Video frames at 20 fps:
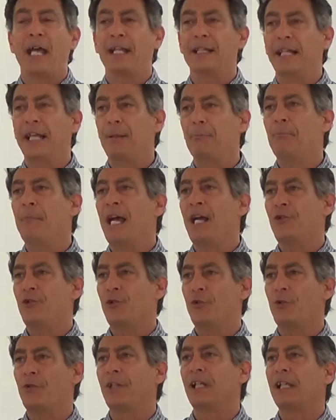they
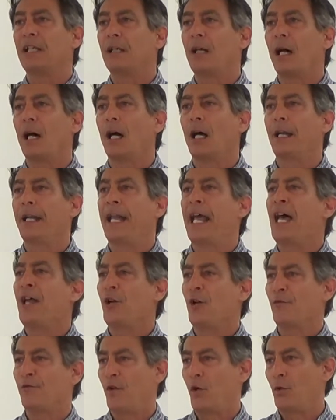measure the
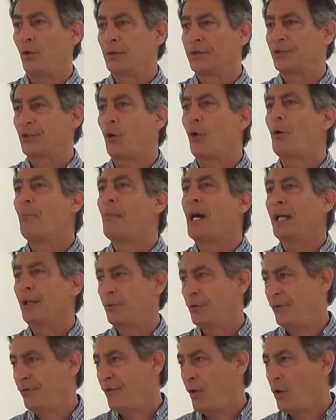nanovolts or
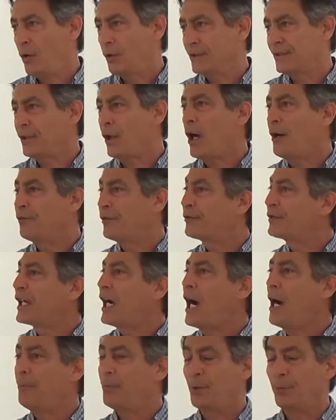microvolts off of
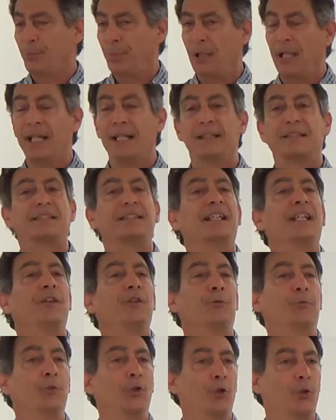copper plates
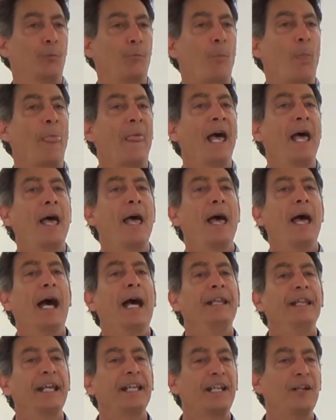in the room.
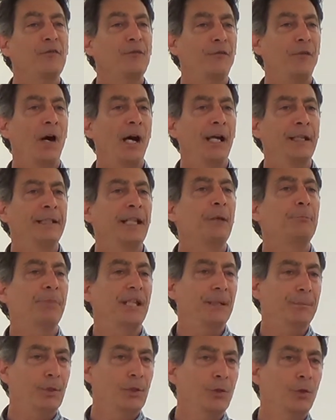And they can find that
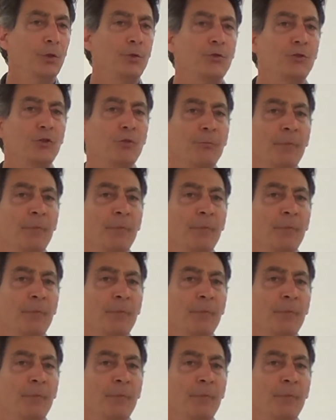people who do